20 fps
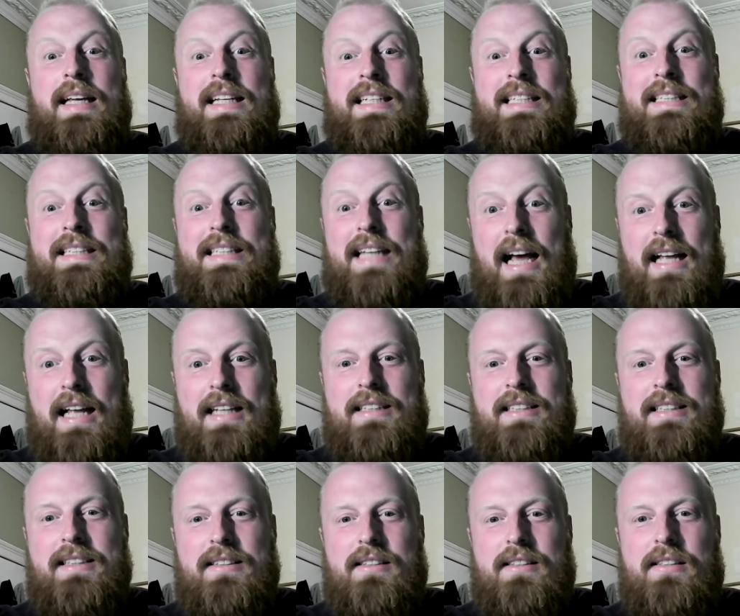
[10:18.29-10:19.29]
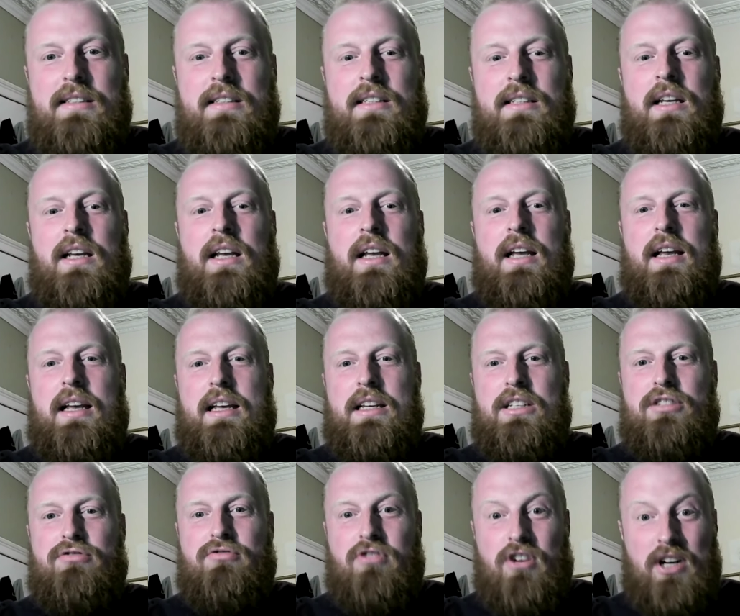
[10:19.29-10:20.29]
intense
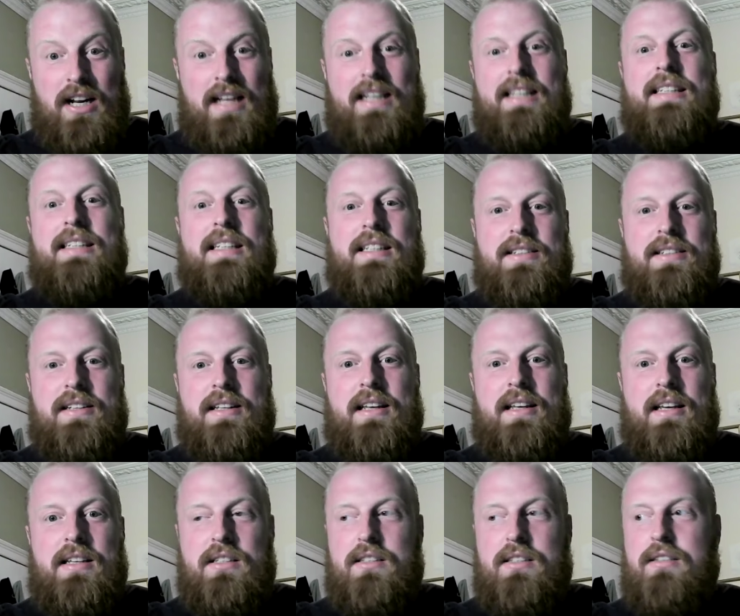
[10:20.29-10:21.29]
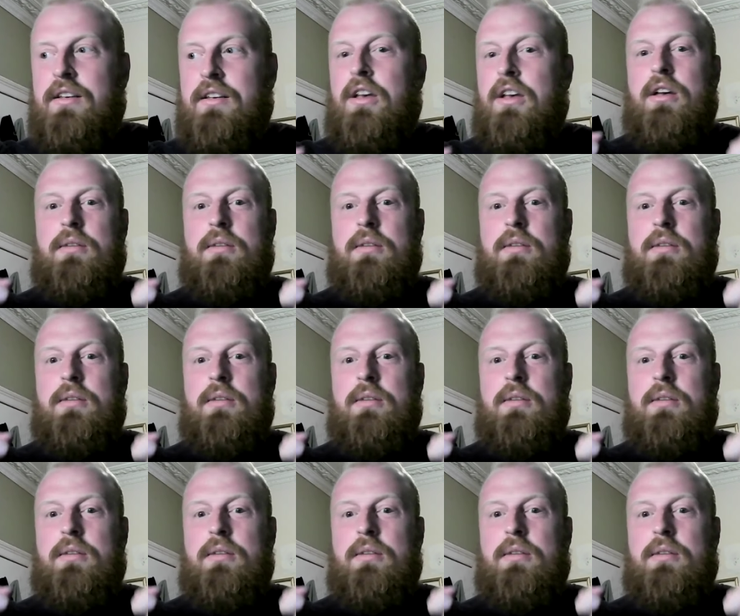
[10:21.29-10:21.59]
is related to this.